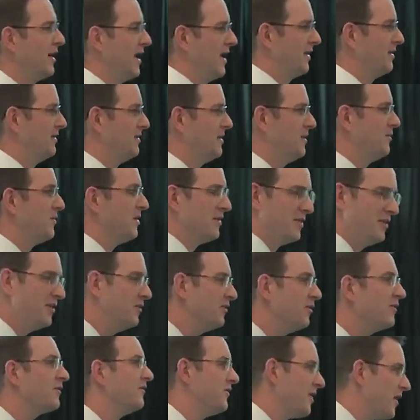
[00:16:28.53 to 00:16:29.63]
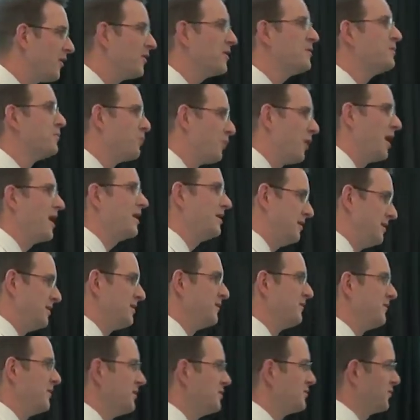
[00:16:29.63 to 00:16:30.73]
in academia, these are very bright
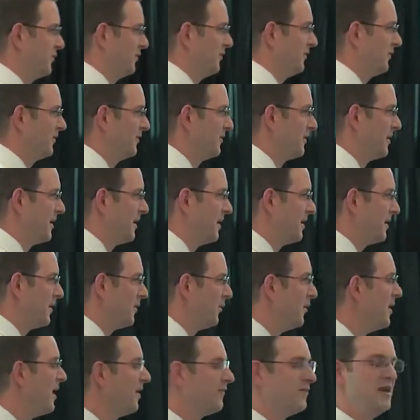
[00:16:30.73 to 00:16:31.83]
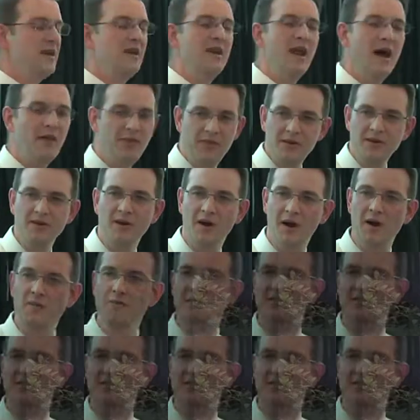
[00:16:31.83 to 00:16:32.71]
individuals. We have nothing on